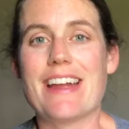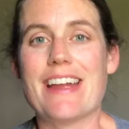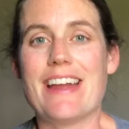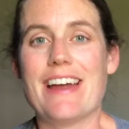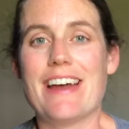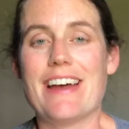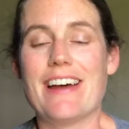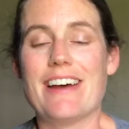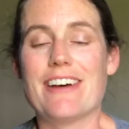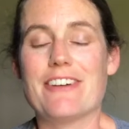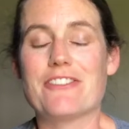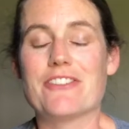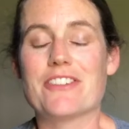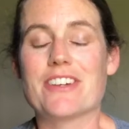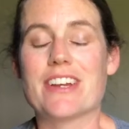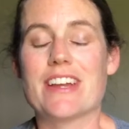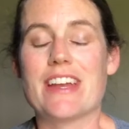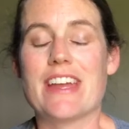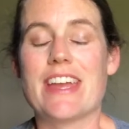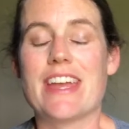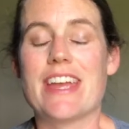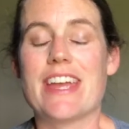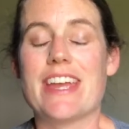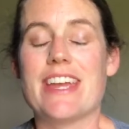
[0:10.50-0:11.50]
have
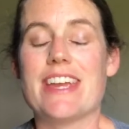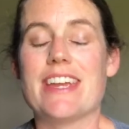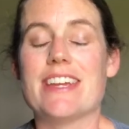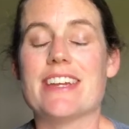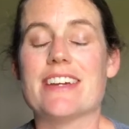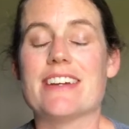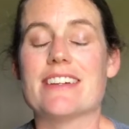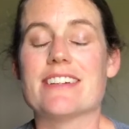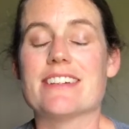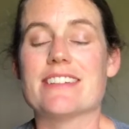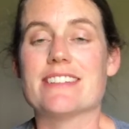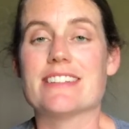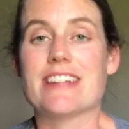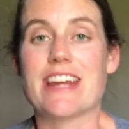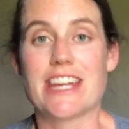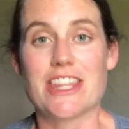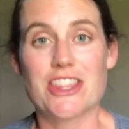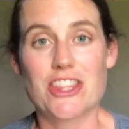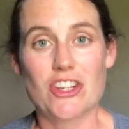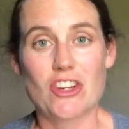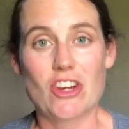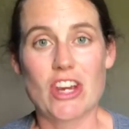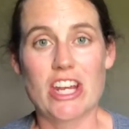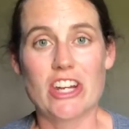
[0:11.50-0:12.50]
a
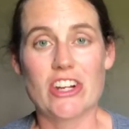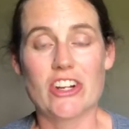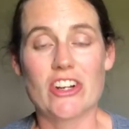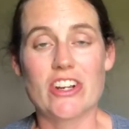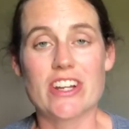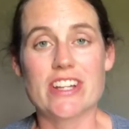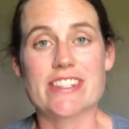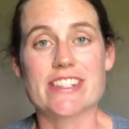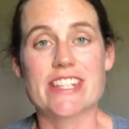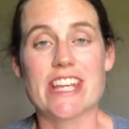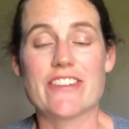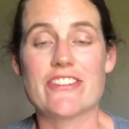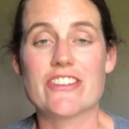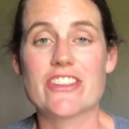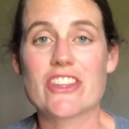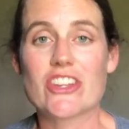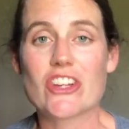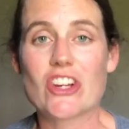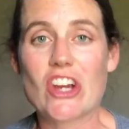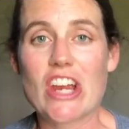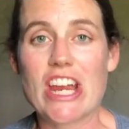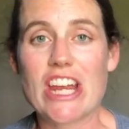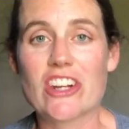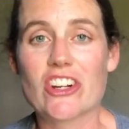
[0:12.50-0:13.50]
9th grader, a 7th
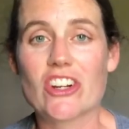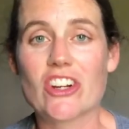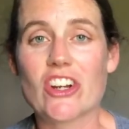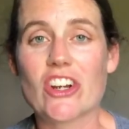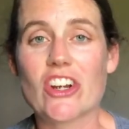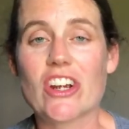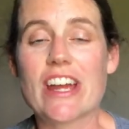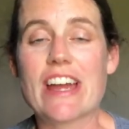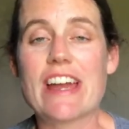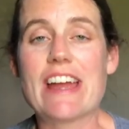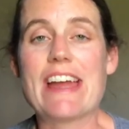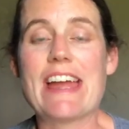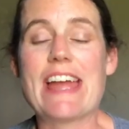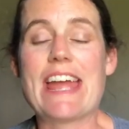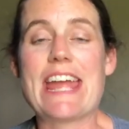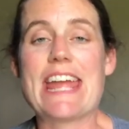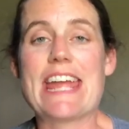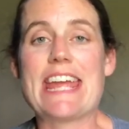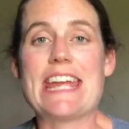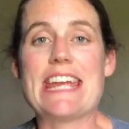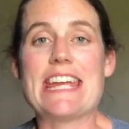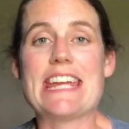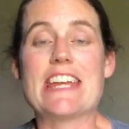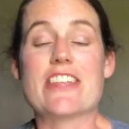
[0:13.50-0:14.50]
grader,
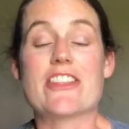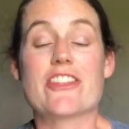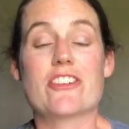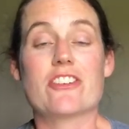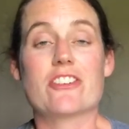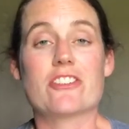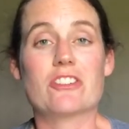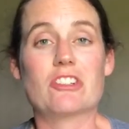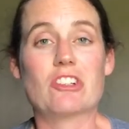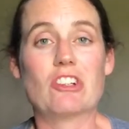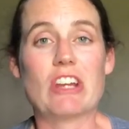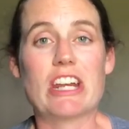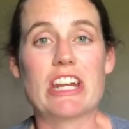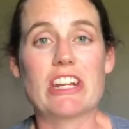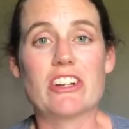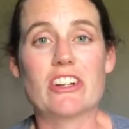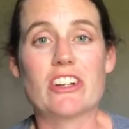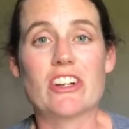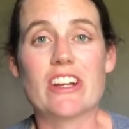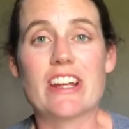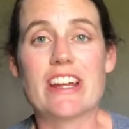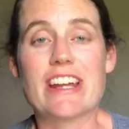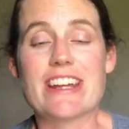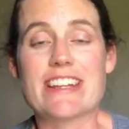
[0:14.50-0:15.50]
a 3rd
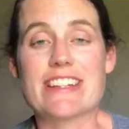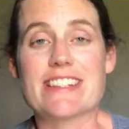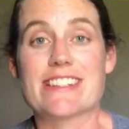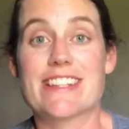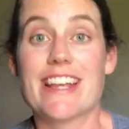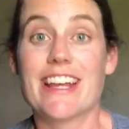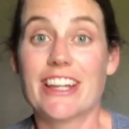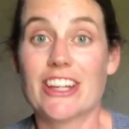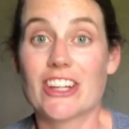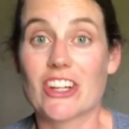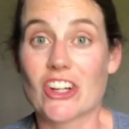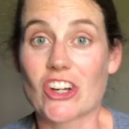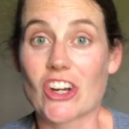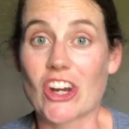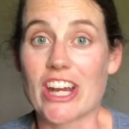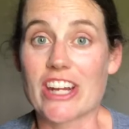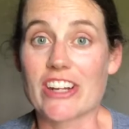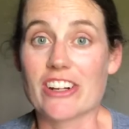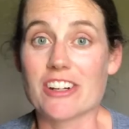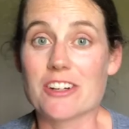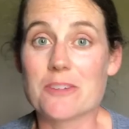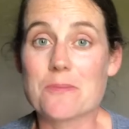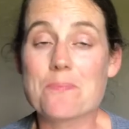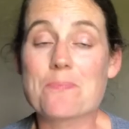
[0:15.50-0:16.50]
grader, a 2nd
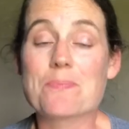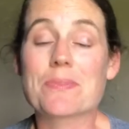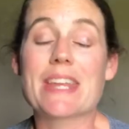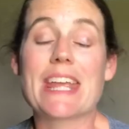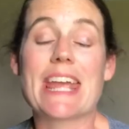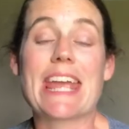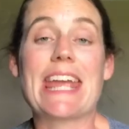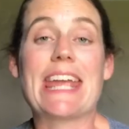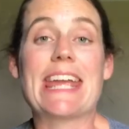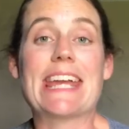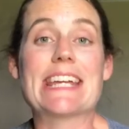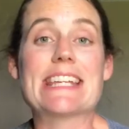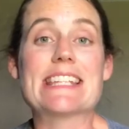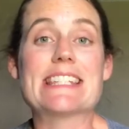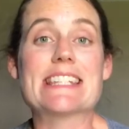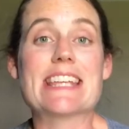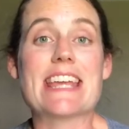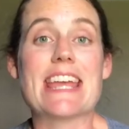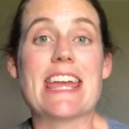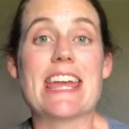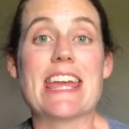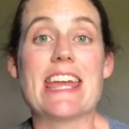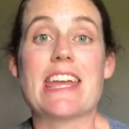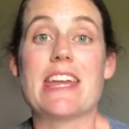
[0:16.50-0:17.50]
grader, and
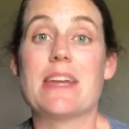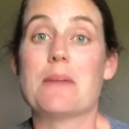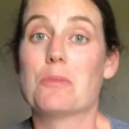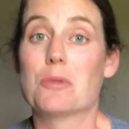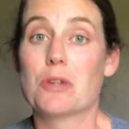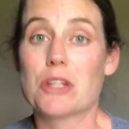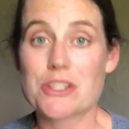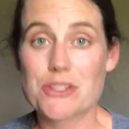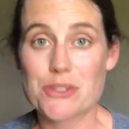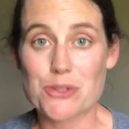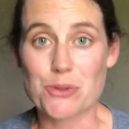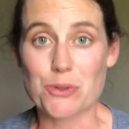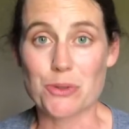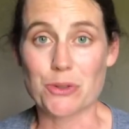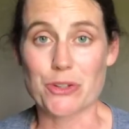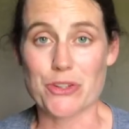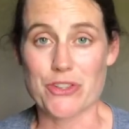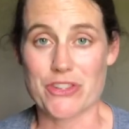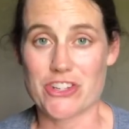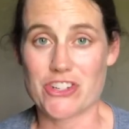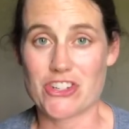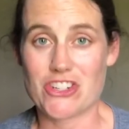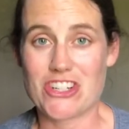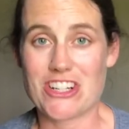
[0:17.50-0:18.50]
a preschooler
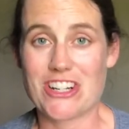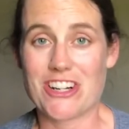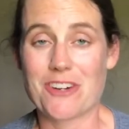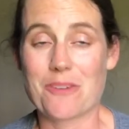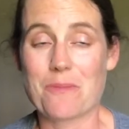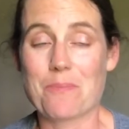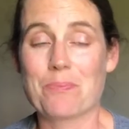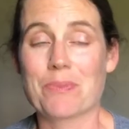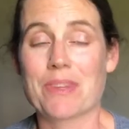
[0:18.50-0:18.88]
this year.